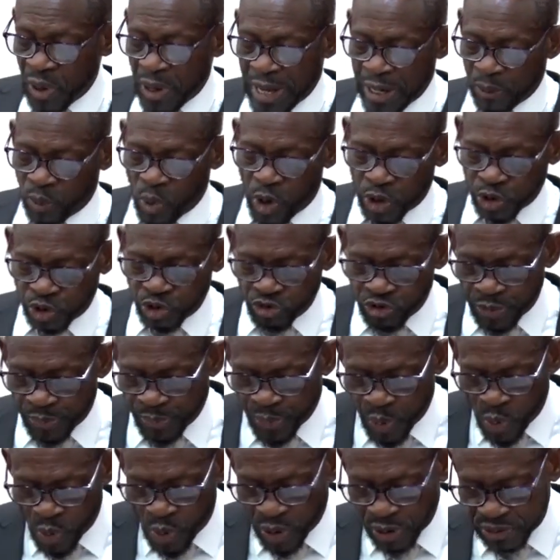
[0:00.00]
I want to
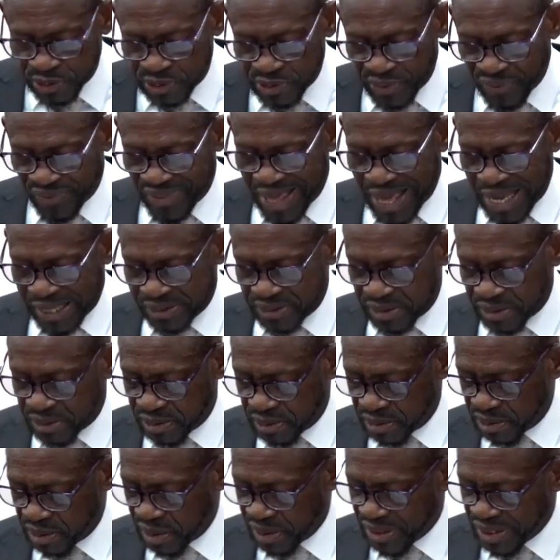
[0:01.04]
report
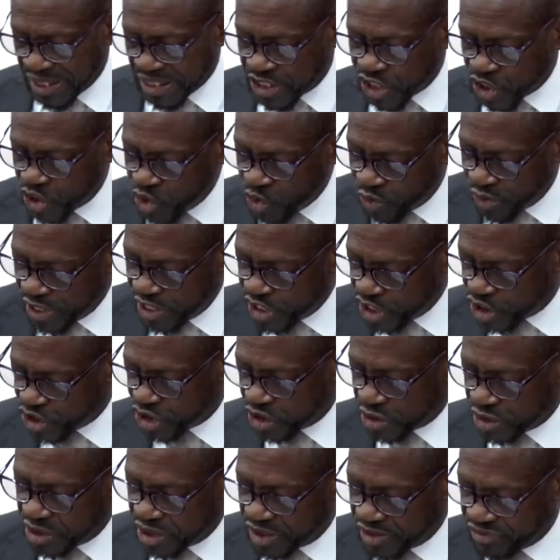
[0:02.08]
that this new
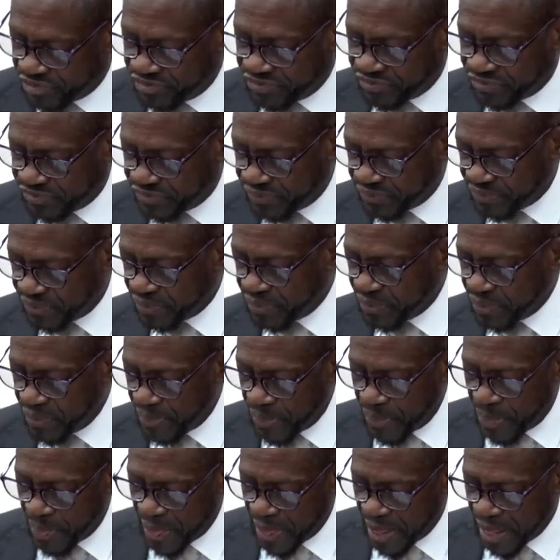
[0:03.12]
initiative
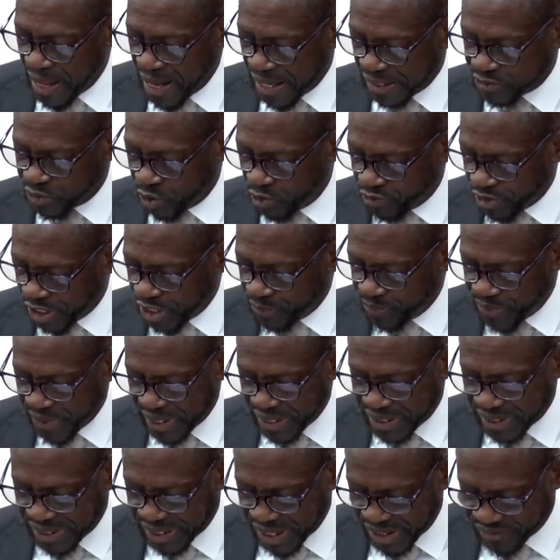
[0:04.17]
has already
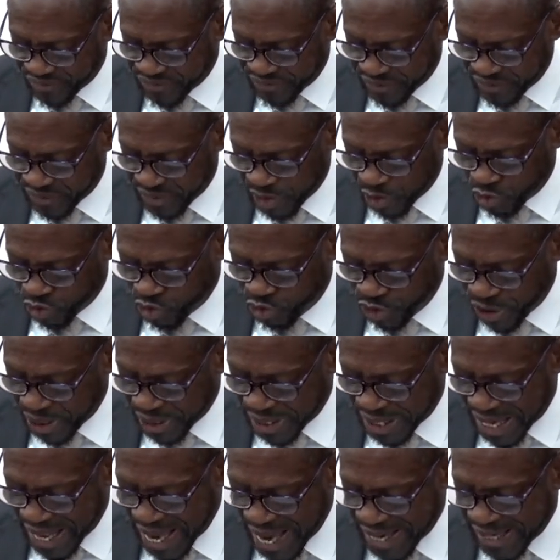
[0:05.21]
been given the
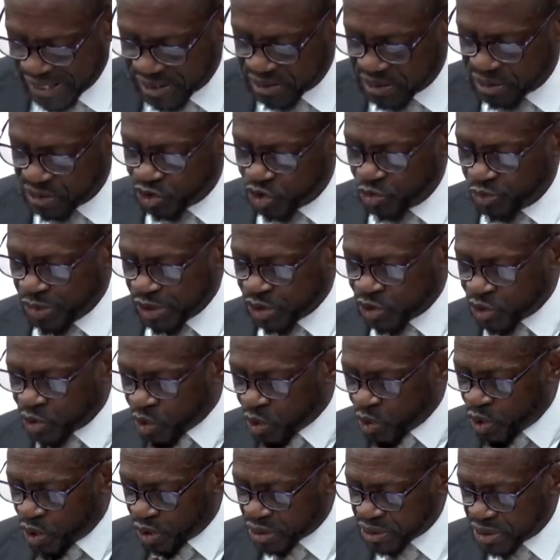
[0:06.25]
green light to be
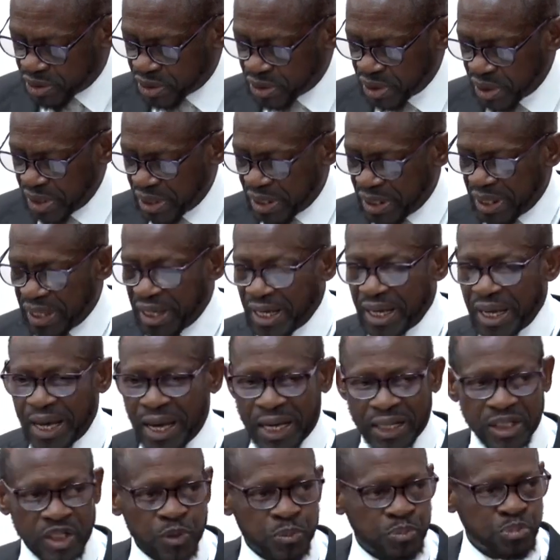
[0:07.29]
taught
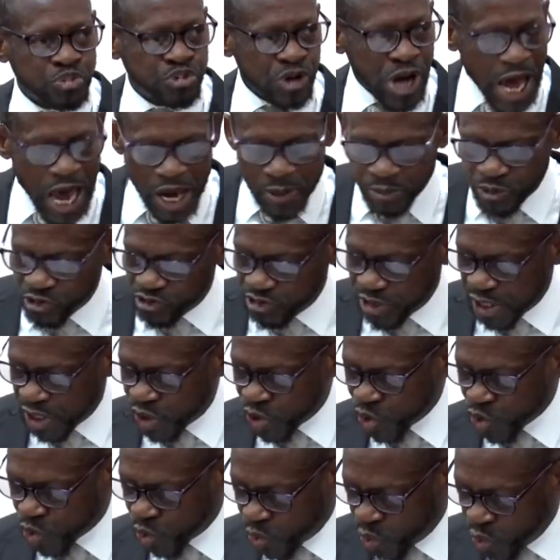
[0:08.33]
at the primary
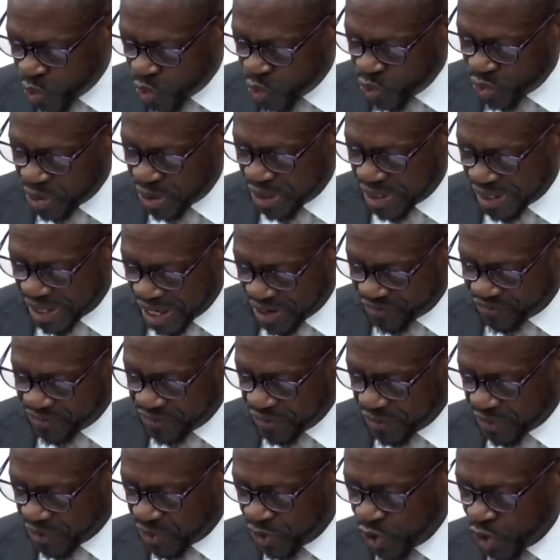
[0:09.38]
school
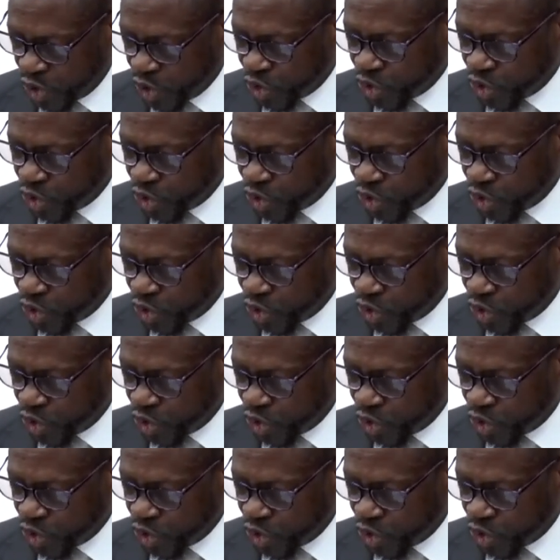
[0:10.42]
level